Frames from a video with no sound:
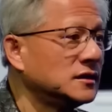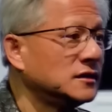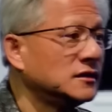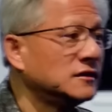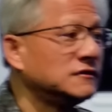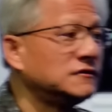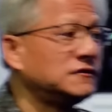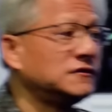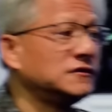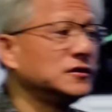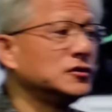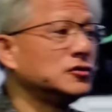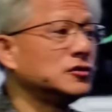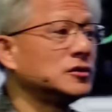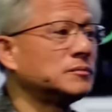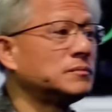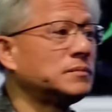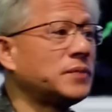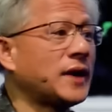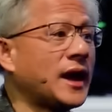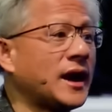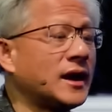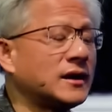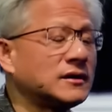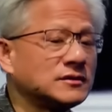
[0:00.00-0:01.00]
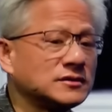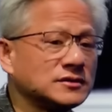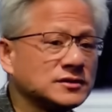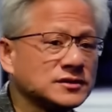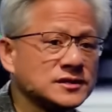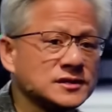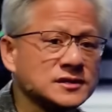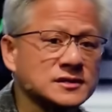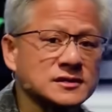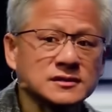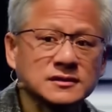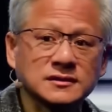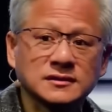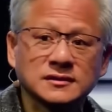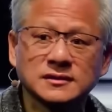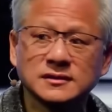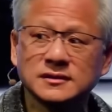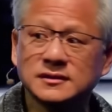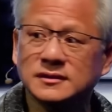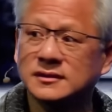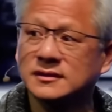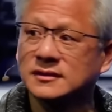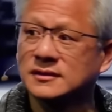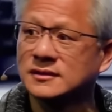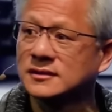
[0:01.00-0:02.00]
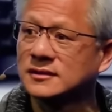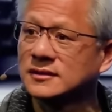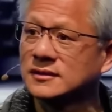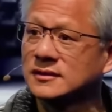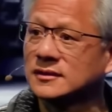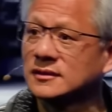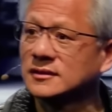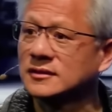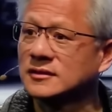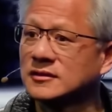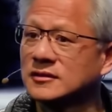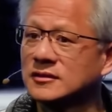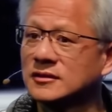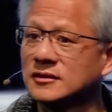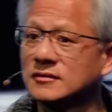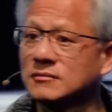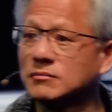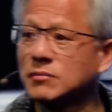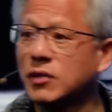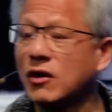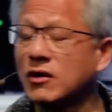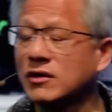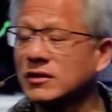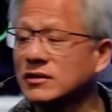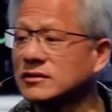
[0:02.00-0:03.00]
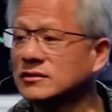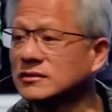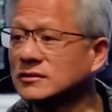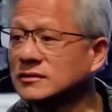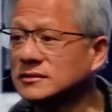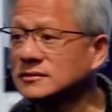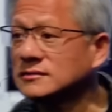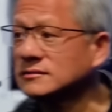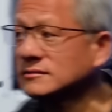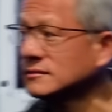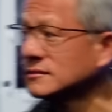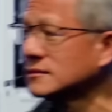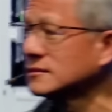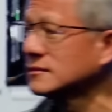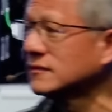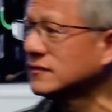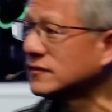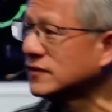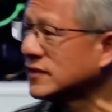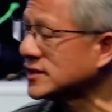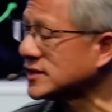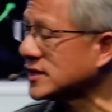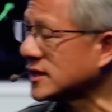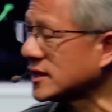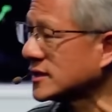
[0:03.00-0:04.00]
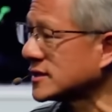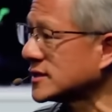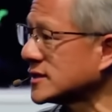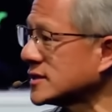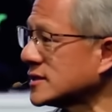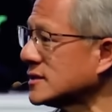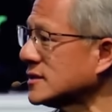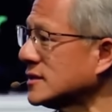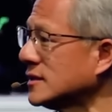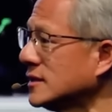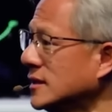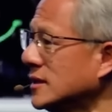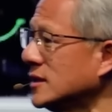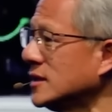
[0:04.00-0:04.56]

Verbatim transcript: fluid patterns, particle physics.